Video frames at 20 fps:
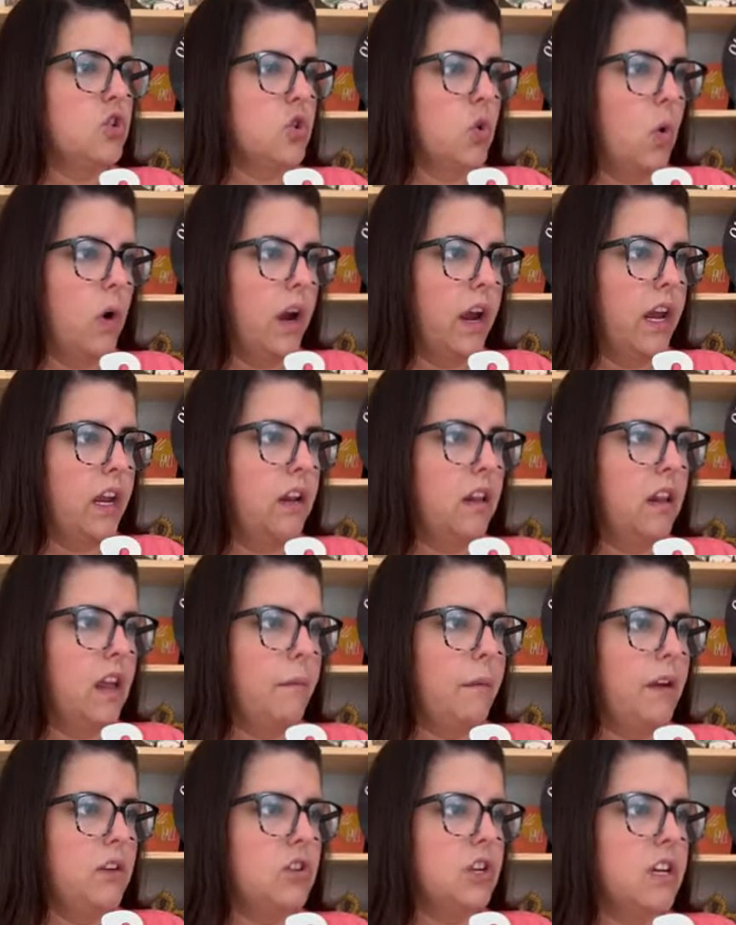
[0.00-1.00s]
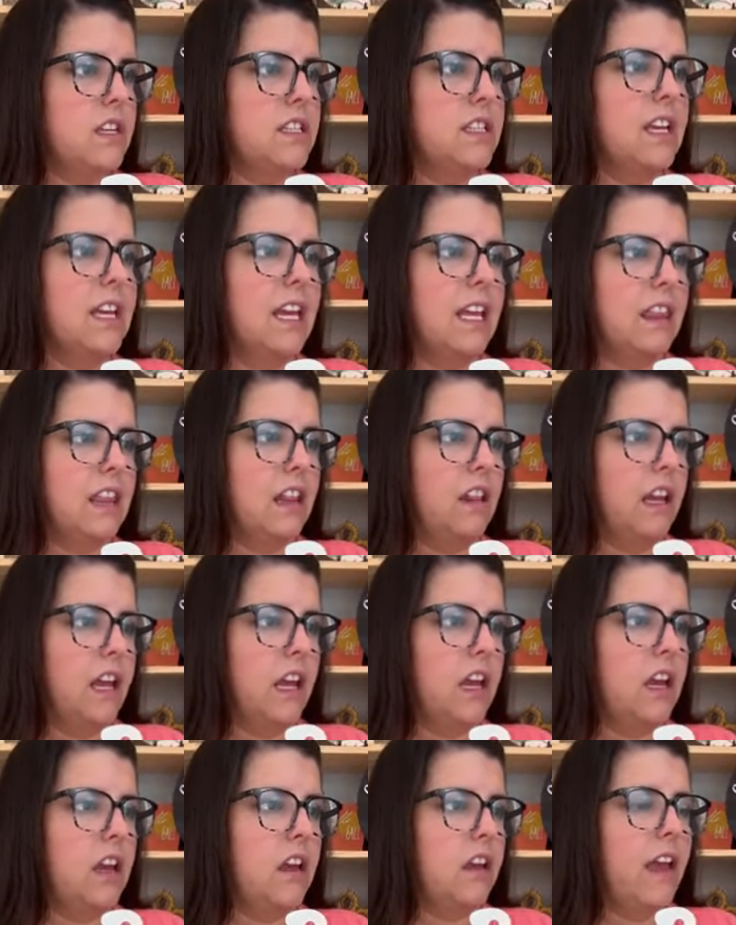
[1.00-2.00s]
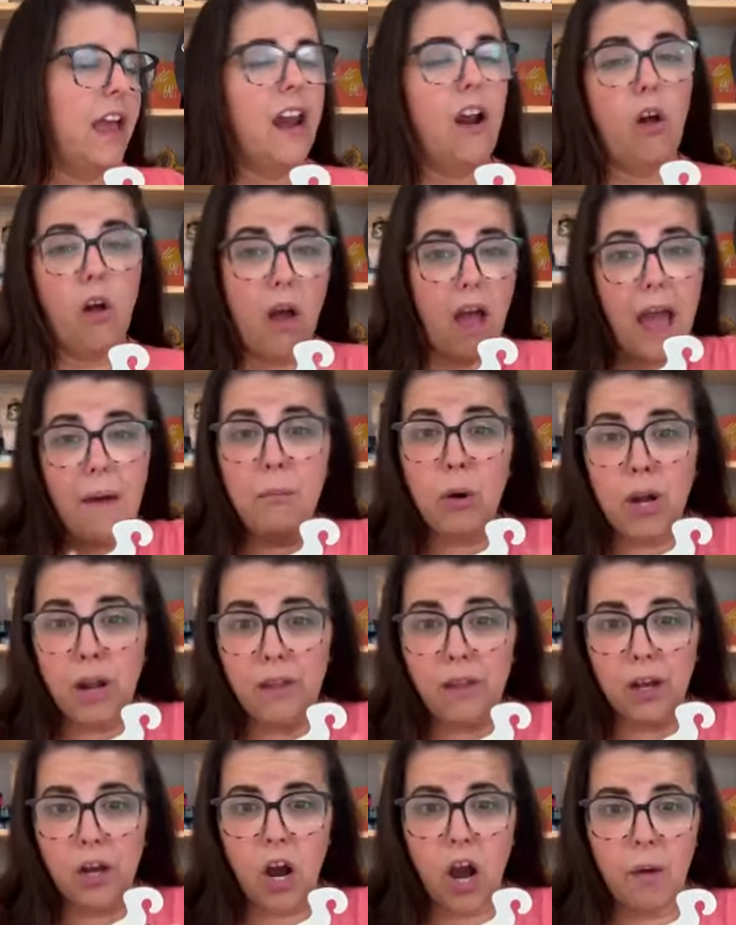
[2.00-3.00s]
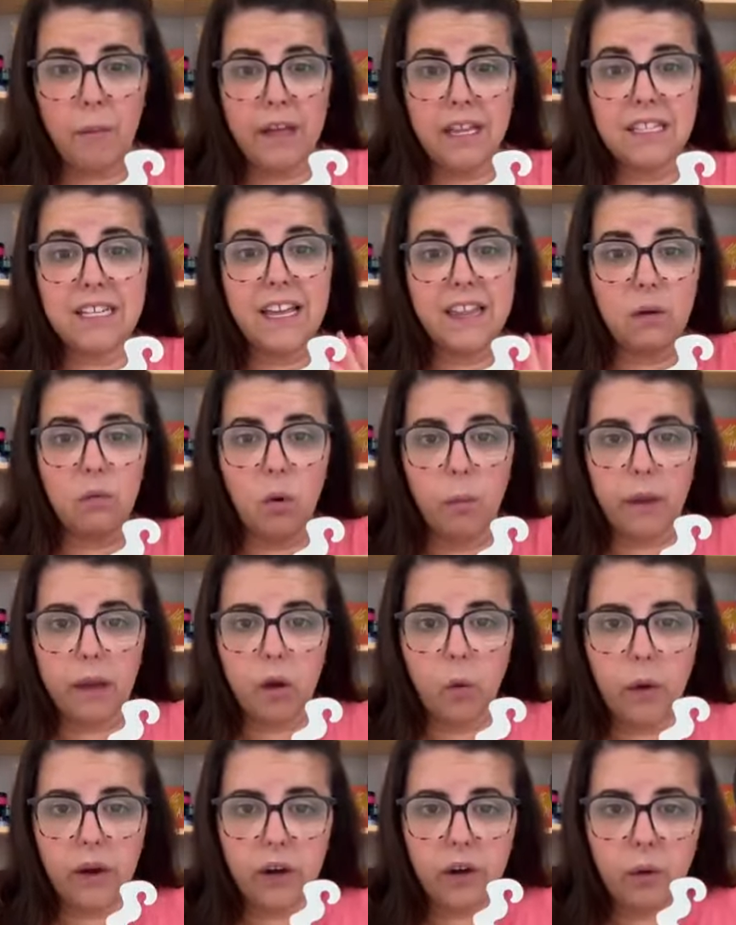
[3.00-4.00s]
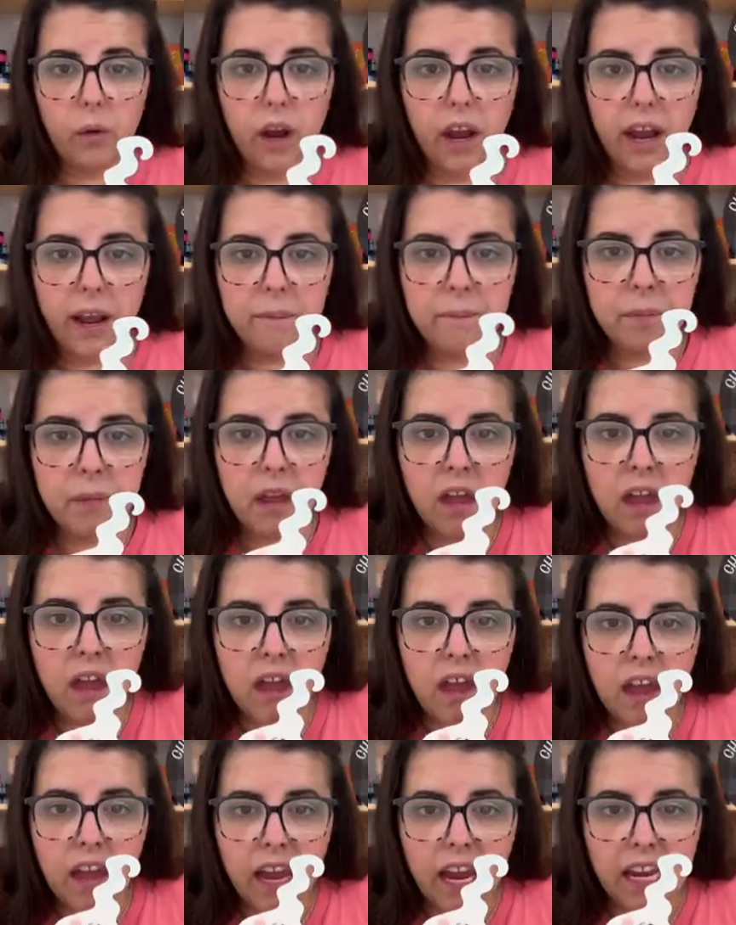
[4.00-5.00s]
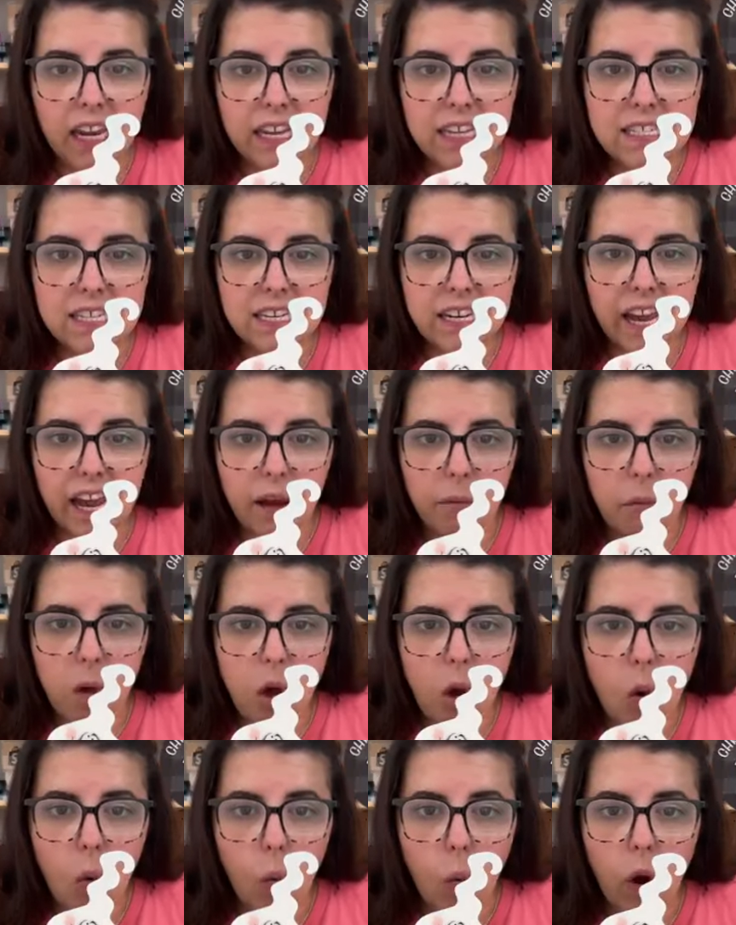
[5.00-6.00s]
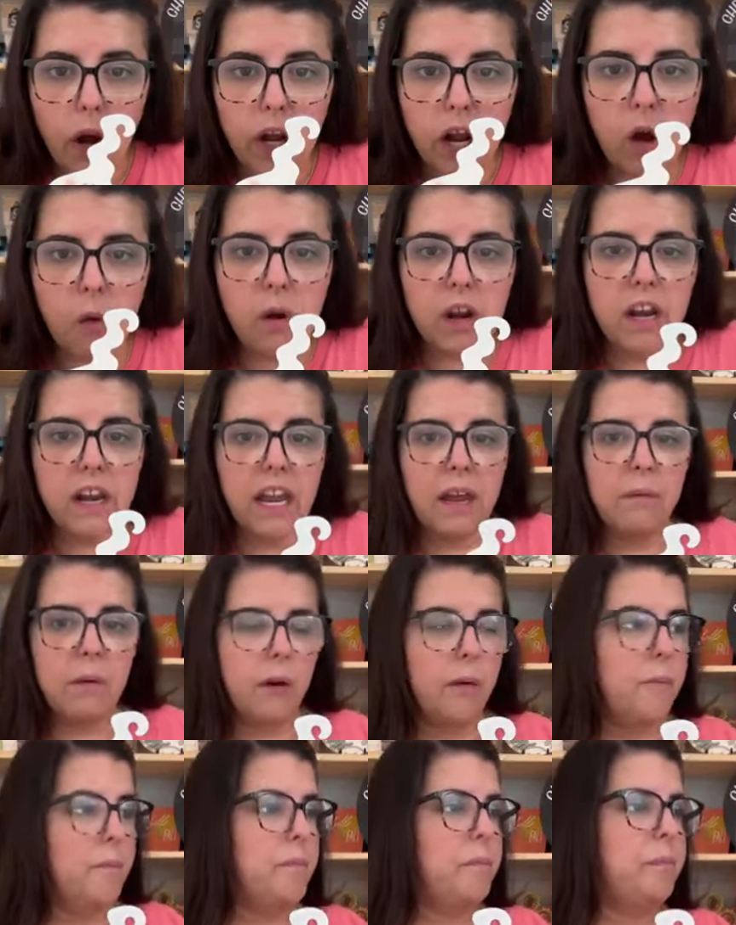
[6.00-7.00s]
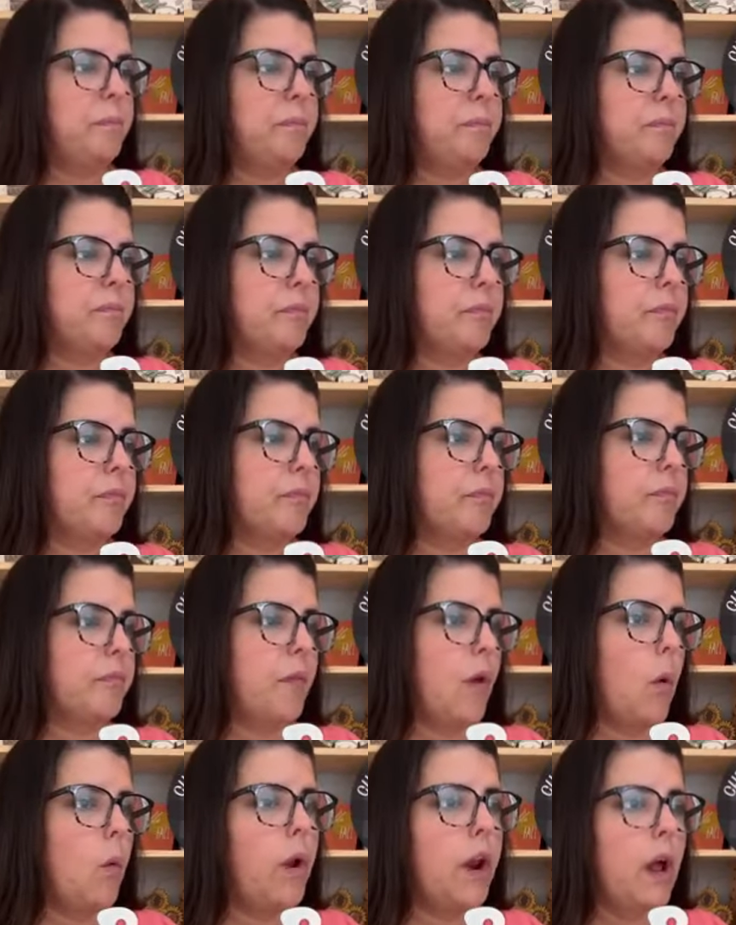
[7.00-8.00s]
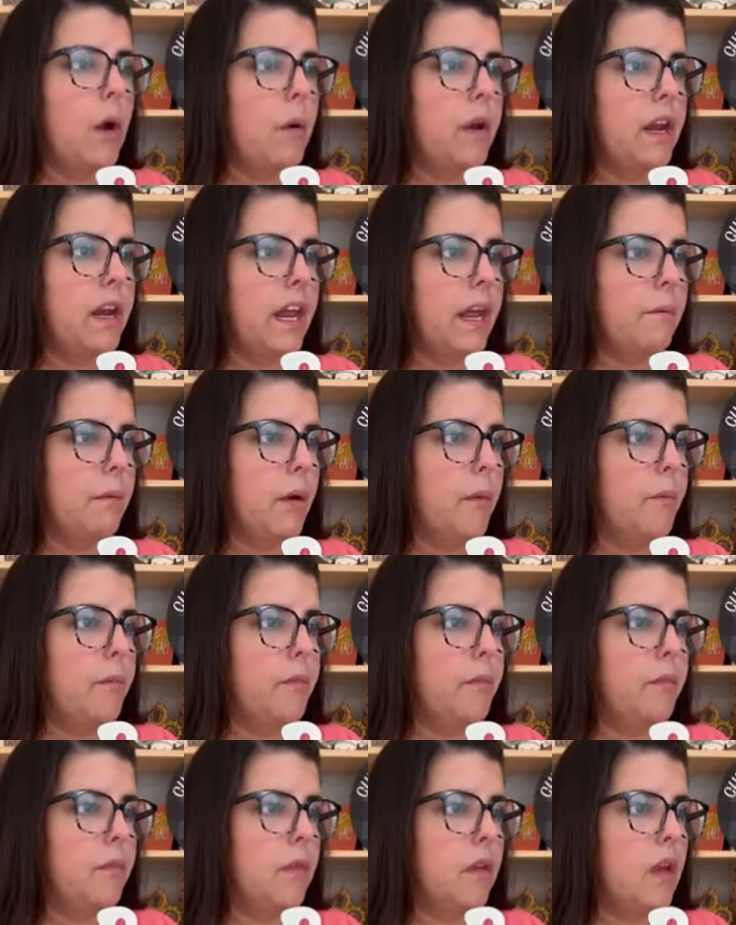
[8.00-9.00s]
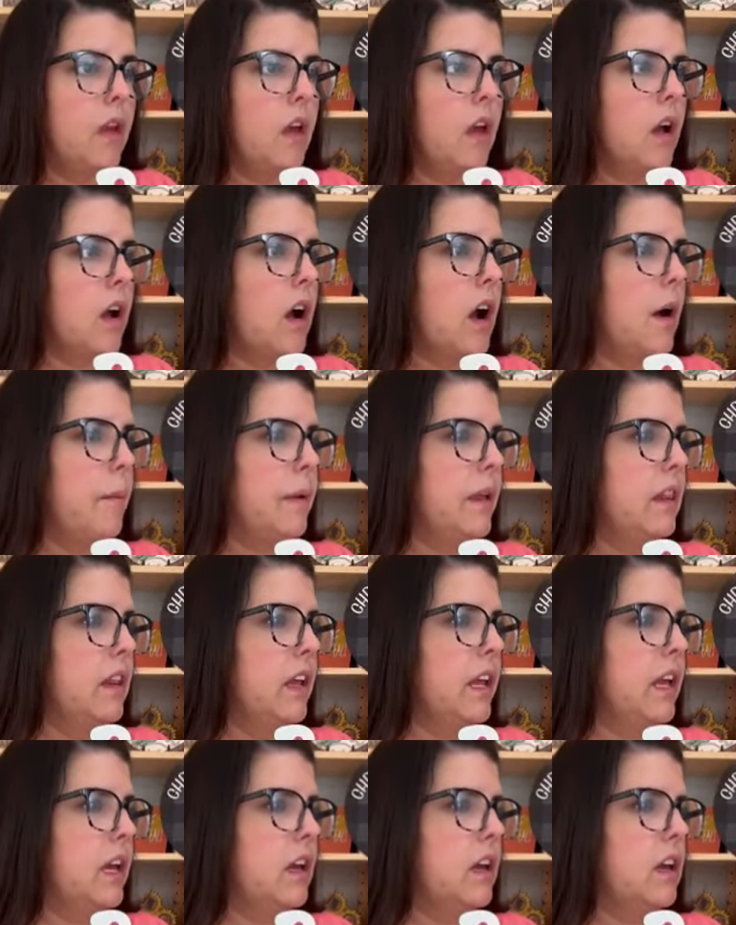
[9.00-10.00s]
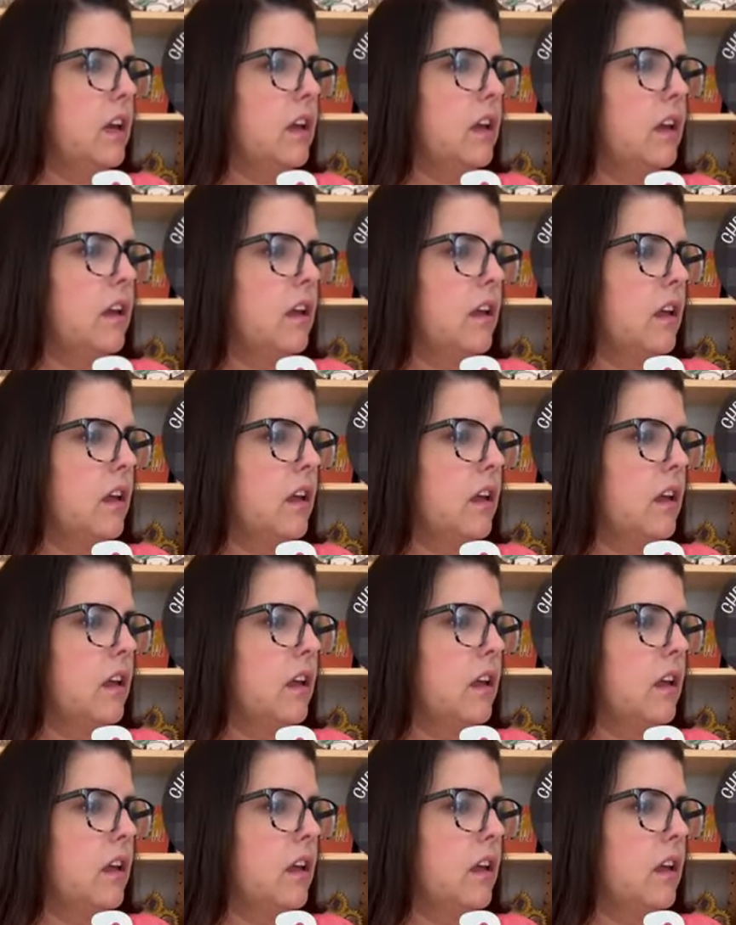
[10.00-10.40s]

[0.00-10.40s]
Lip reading: join. Let me just get the link and I'll put it in the comments and then we'll pick a winner, okay? He needs a name. What do y'all want to name him? What do y'all want to name him? Copy link.